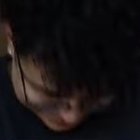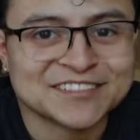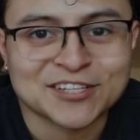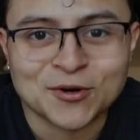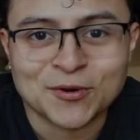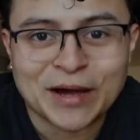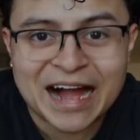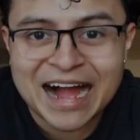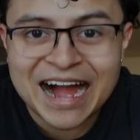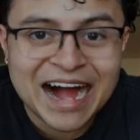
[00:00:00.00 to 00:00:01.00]
so
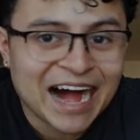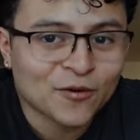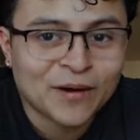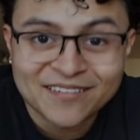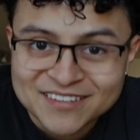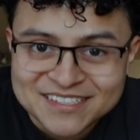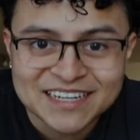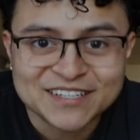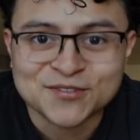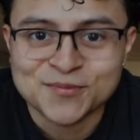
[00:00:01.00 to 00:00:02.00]
I don't have to
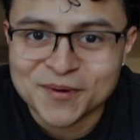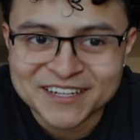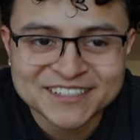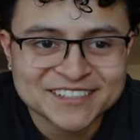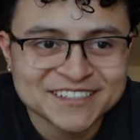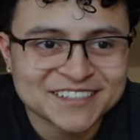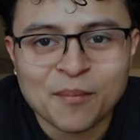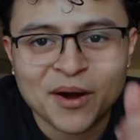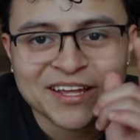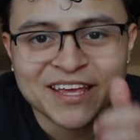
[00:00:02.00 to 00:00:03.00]
say too much. I
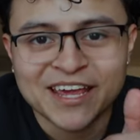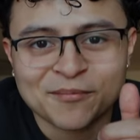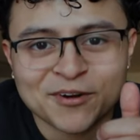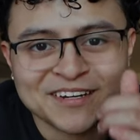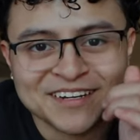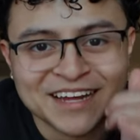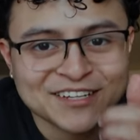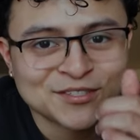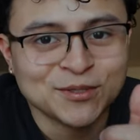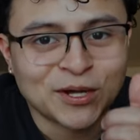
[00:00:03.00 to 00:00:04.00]
bought a camera
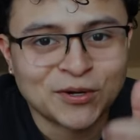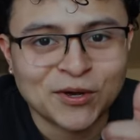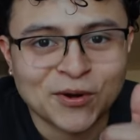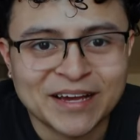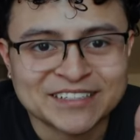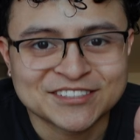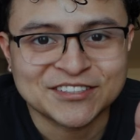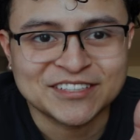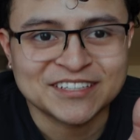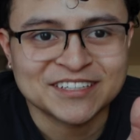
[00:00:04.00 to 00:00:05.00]
not too long ago,
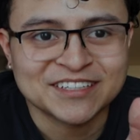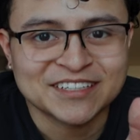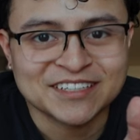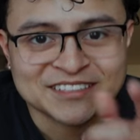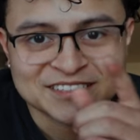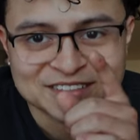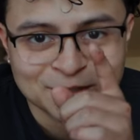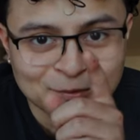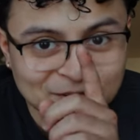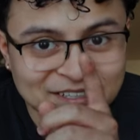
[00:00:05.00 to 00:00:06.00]
actually. It's
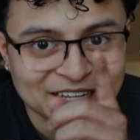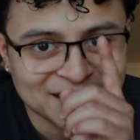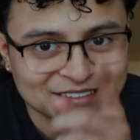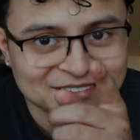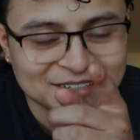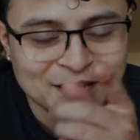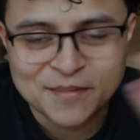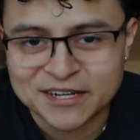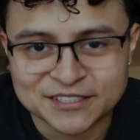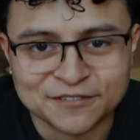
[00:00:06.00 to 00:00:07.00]
the one that
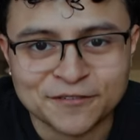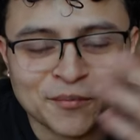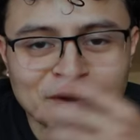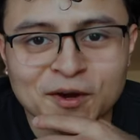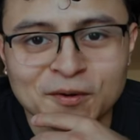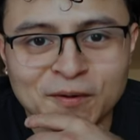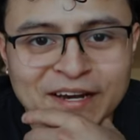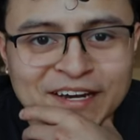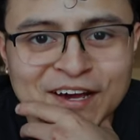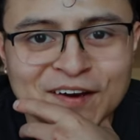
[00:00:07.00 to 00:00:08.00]
I'm actually filming on
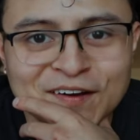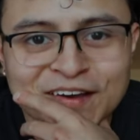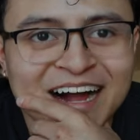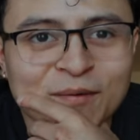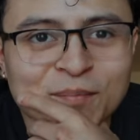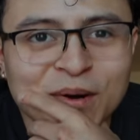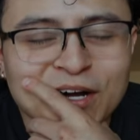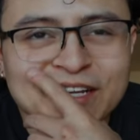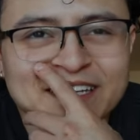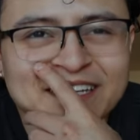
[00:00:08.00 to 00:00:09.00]
right now. I
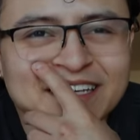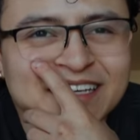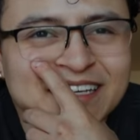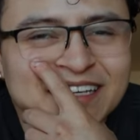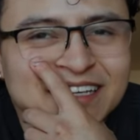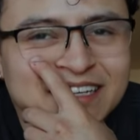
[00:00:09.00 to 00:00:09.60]
bought it